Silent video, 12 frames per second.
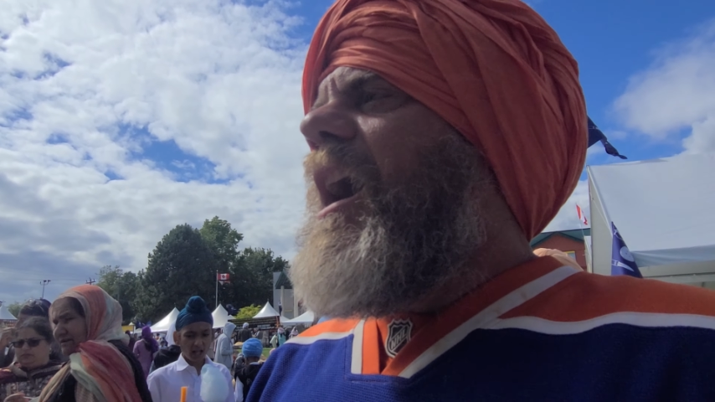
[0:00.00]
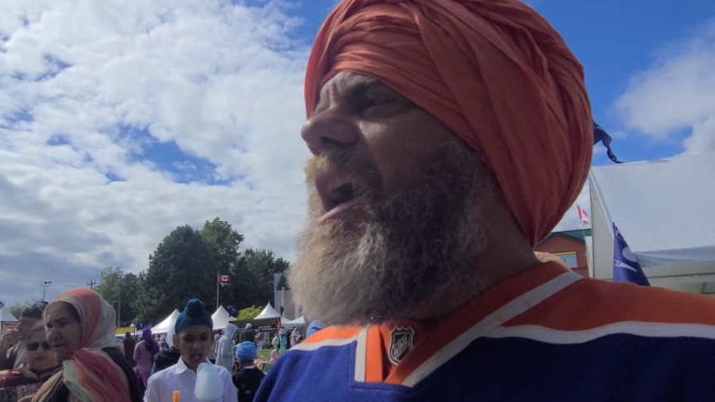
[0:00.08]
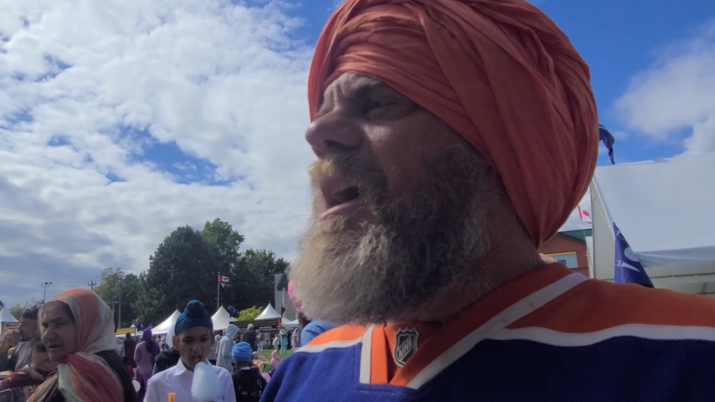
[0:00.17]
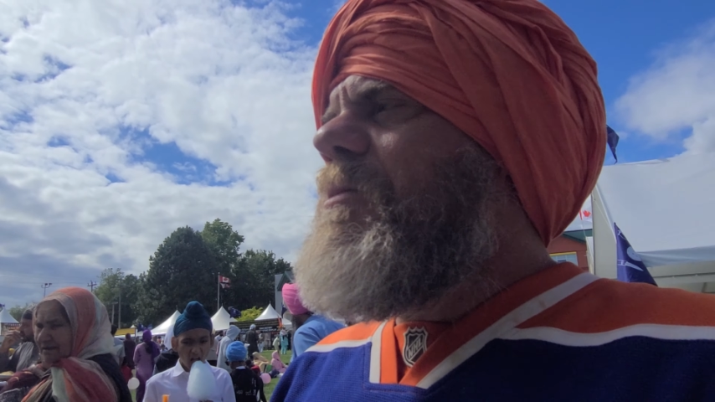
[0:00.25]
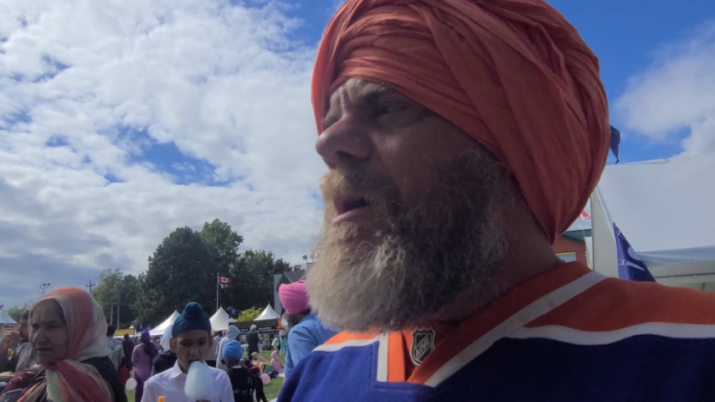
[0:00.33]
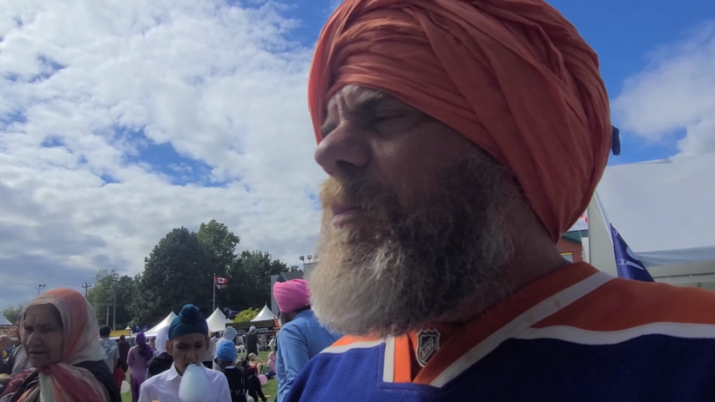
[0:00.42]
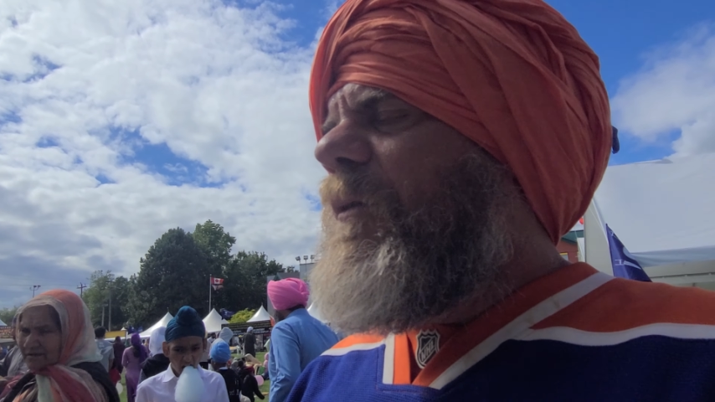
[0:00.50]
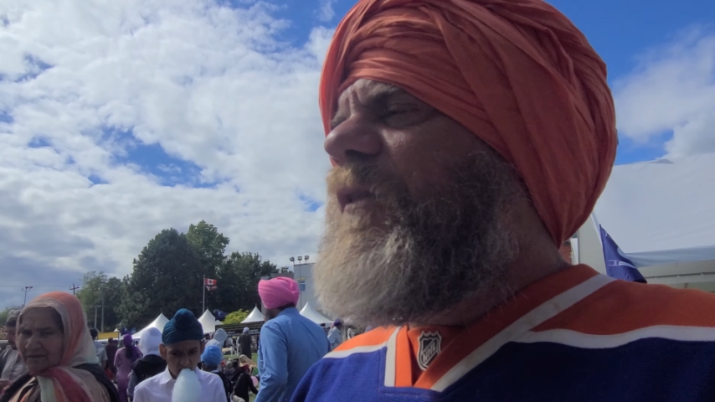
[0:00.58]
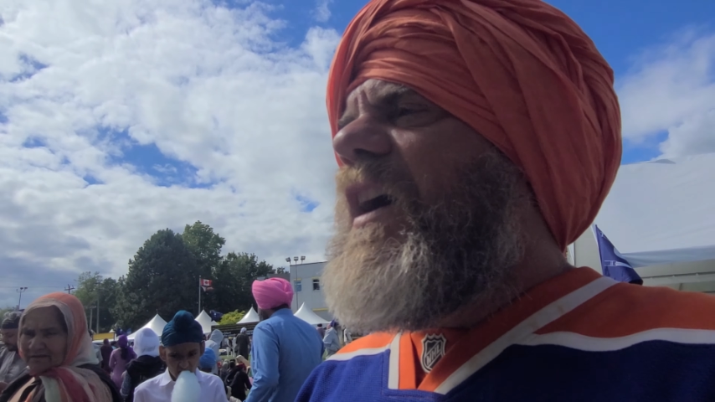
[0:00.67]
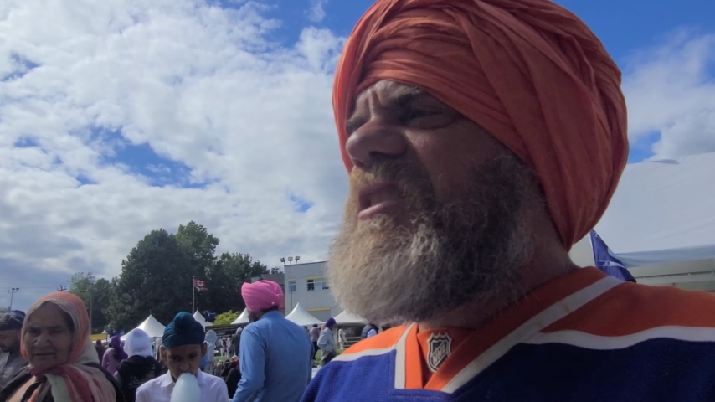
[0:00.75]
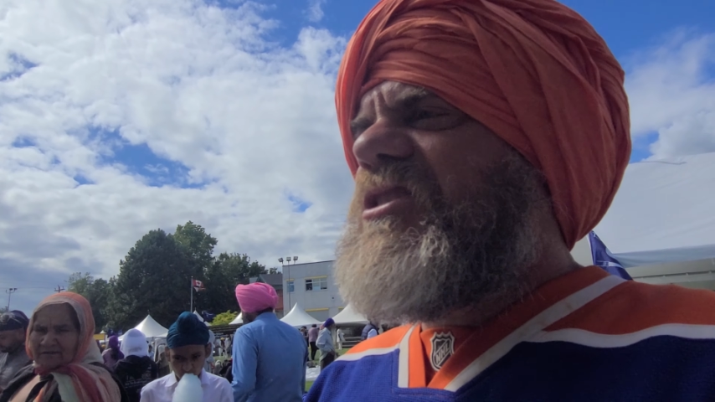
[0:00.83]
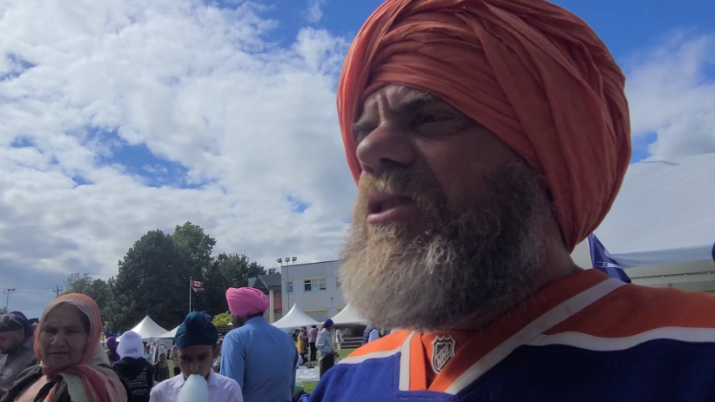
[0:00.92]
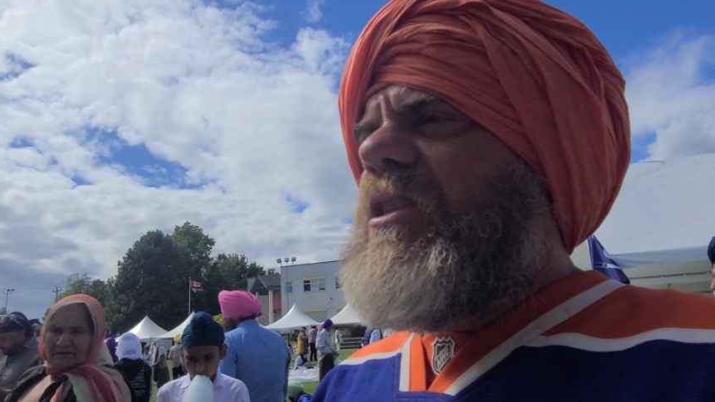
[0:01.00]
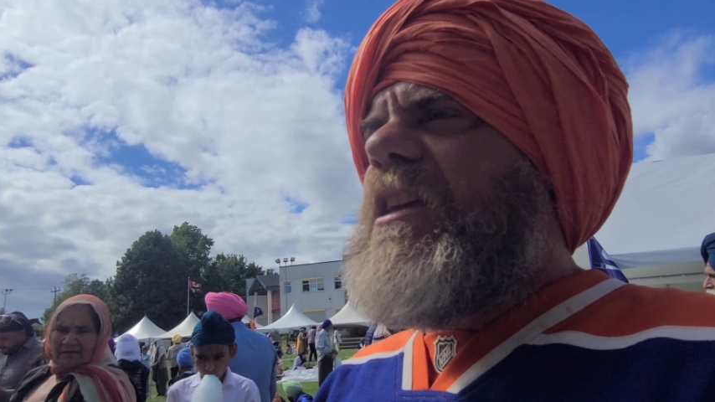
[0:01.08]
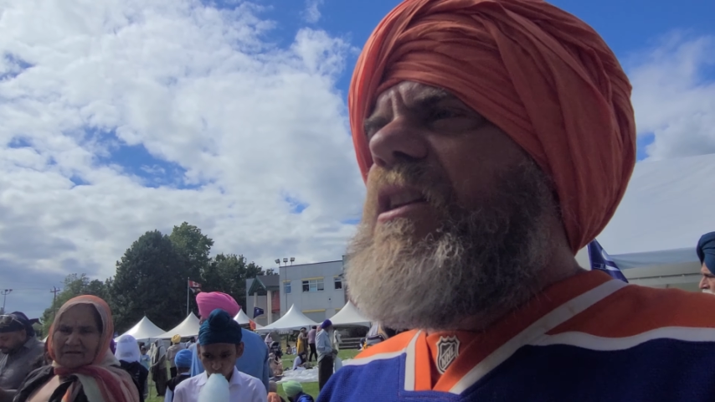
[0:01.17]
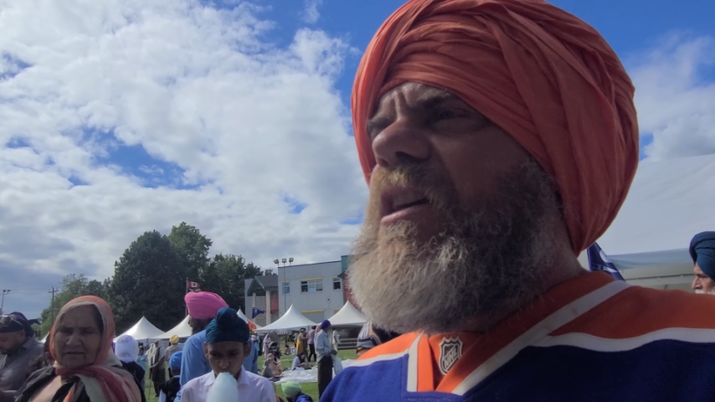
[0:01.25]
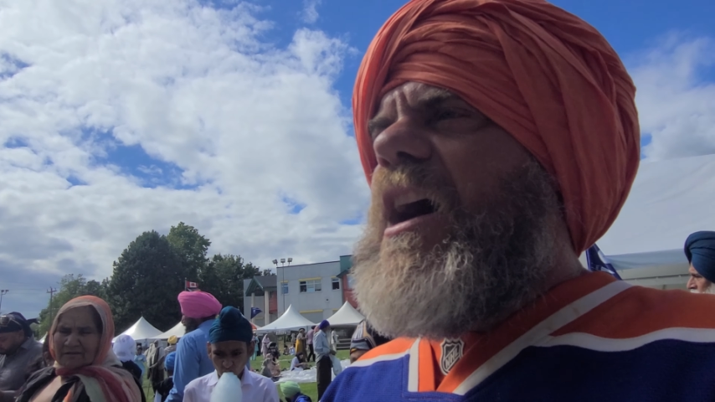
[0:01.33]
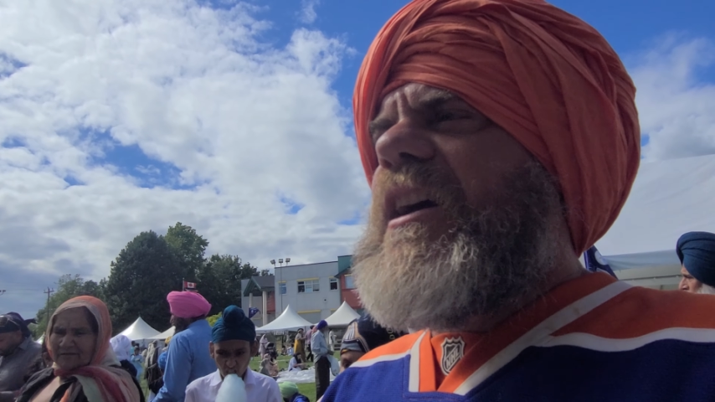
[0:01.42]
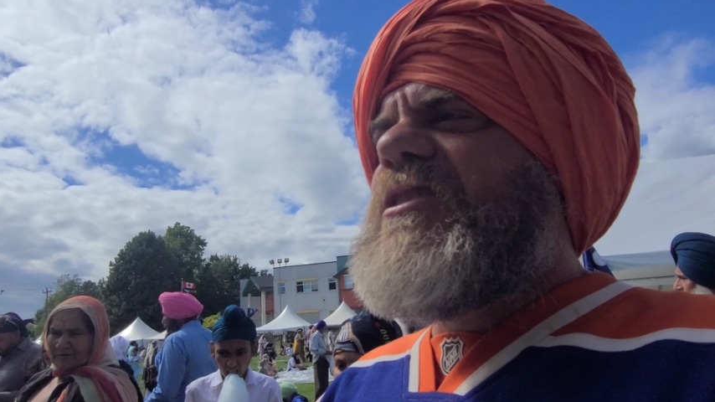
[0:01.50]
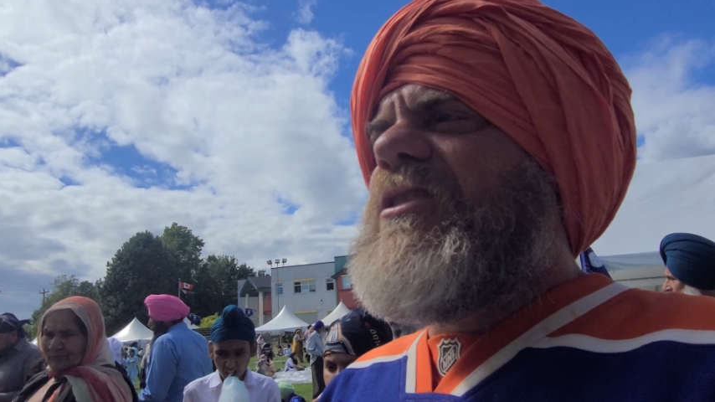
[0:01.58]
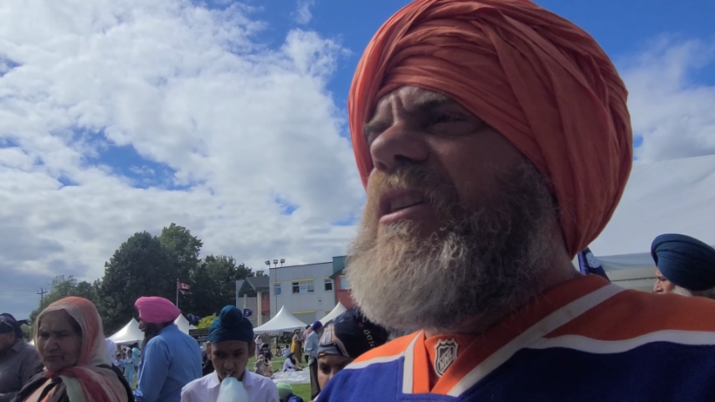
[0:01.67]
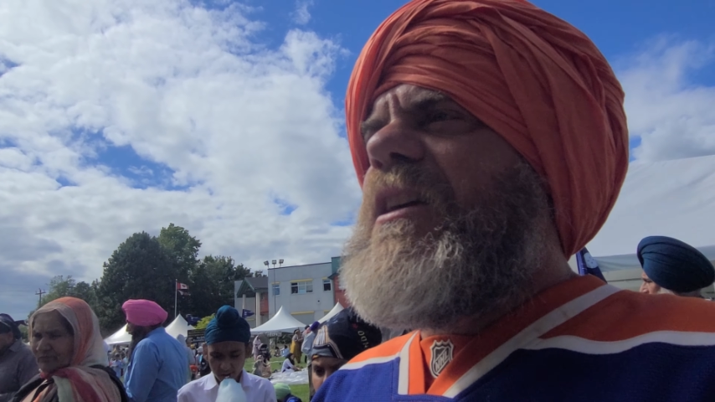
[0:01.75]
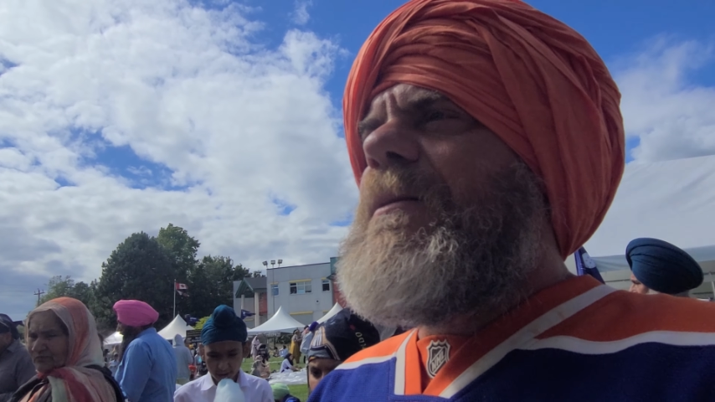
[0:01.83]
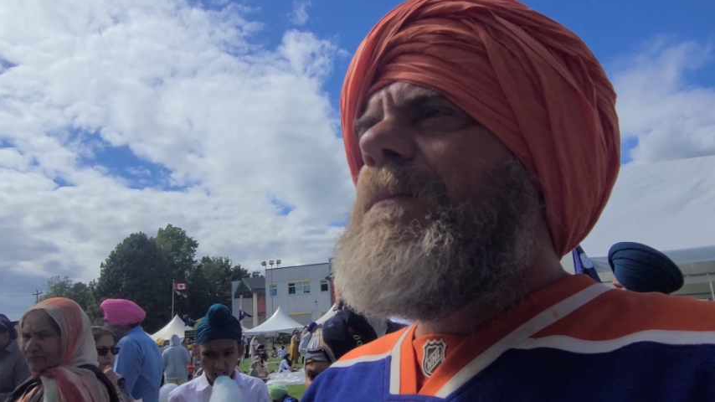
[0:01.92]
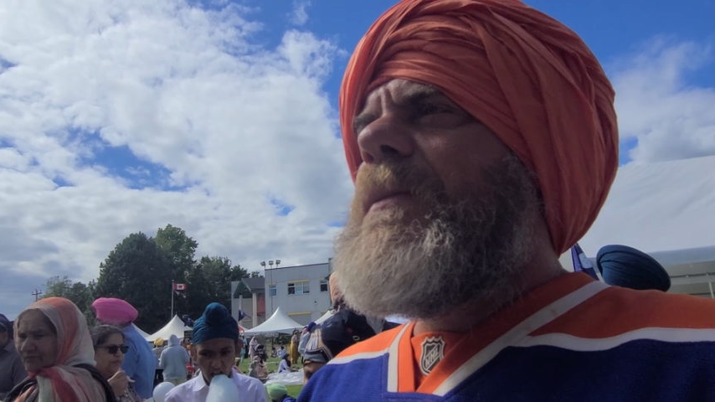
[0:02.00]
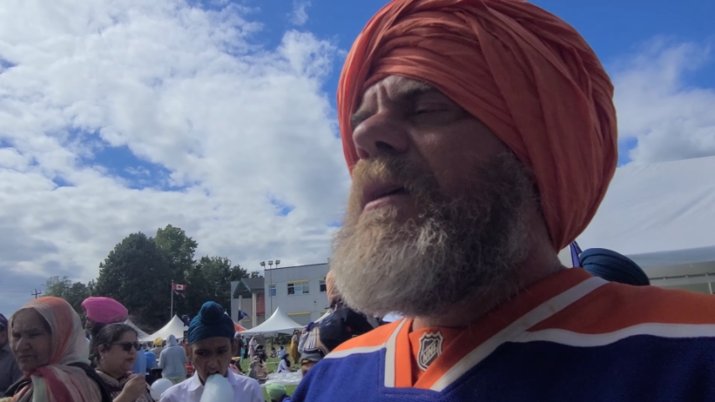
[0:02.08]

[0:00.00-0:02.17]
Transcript: I am a professional eater actually.